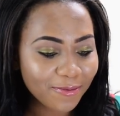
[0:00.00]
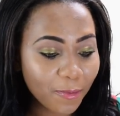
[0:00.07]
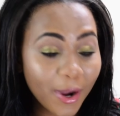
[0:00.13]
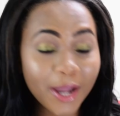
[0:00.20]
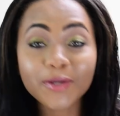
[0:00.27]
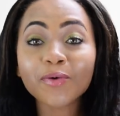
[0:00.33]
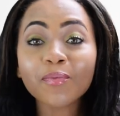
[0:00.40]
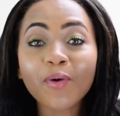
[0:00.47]

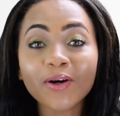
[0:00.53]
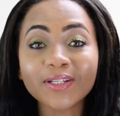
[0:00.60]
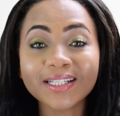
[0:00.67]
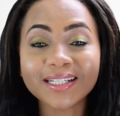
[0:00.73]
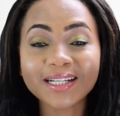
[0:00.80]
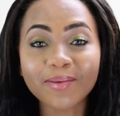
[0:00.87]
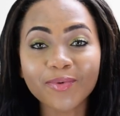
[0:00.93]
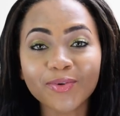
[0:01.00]
Were you born
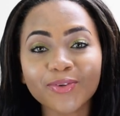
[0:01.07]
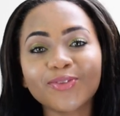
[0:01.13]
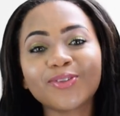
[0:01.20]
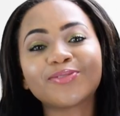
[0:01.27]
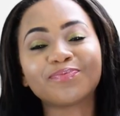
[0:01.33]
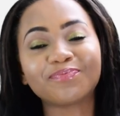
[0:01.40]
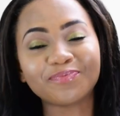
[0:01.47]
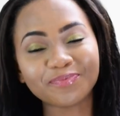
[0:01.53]
in
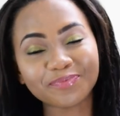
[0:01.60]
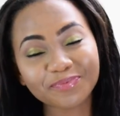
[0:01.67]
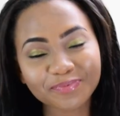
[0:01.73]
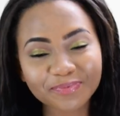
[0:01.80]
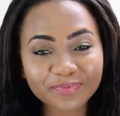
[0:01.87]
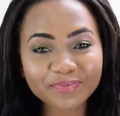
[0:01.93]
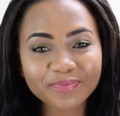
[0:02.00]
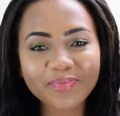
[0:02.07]
Cameroon?
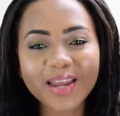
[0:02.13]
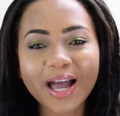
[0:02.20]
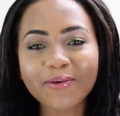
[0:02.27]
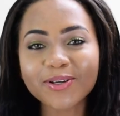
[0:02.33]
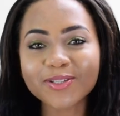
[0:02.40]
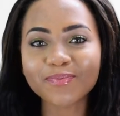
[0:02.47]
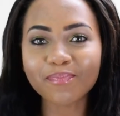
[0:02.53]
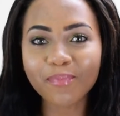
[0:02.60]
I
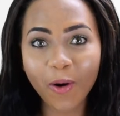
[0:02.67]
was